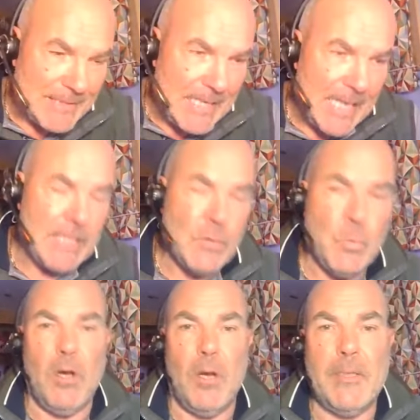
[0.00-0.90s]
that is
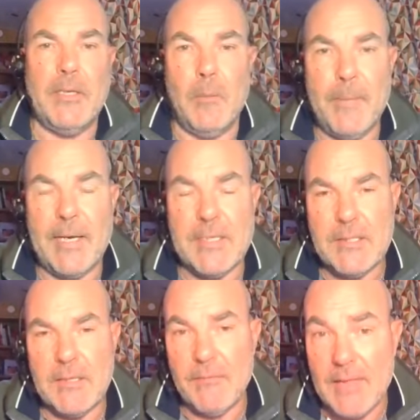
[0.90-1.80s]
why I'm in
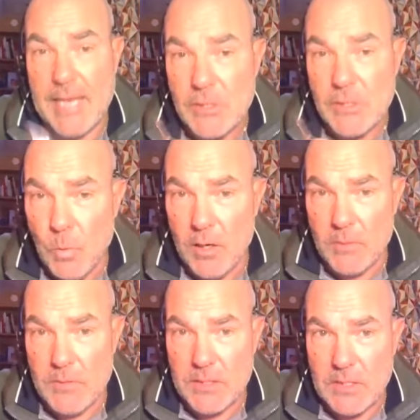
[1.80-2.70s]
OnPassive. That's why I
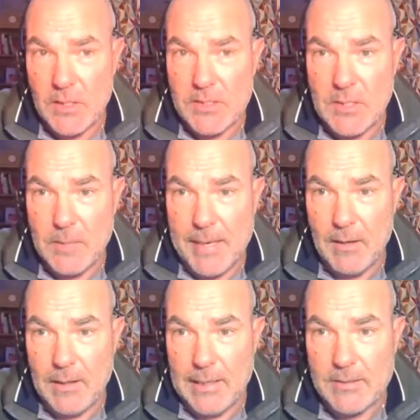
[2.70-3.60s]
was excited
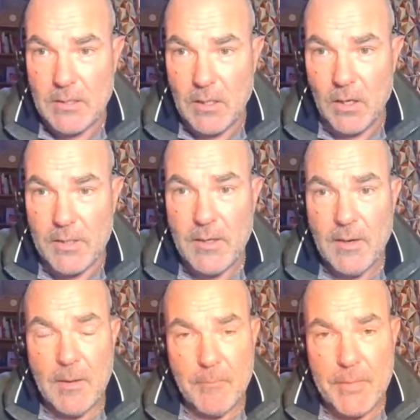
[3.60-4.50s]
about last night
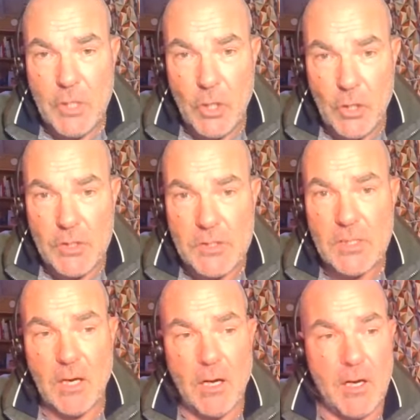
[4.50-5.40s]
because
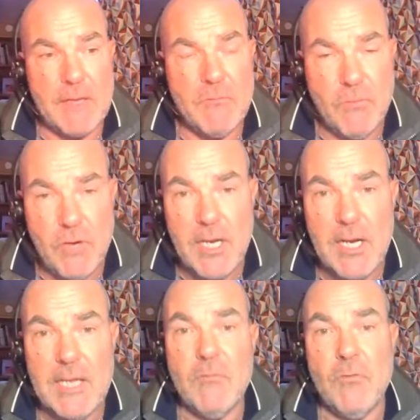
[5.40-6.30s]
I
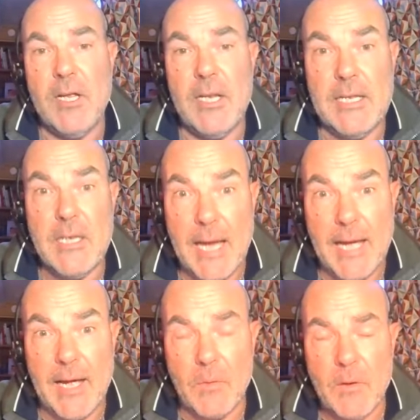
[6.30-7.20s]
really, really
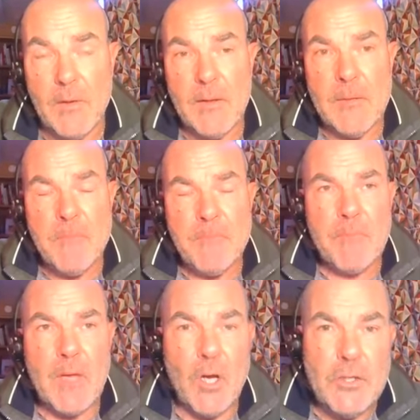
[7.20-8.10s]
now
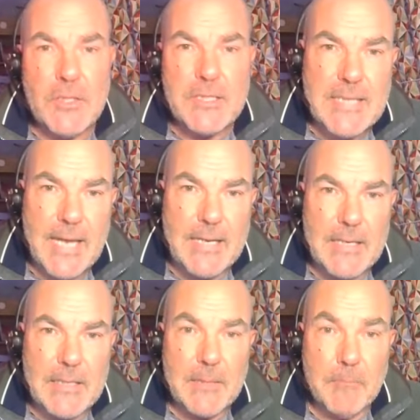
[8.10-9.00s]

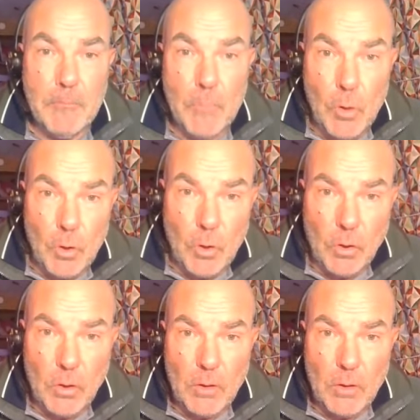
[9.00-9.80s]
understand more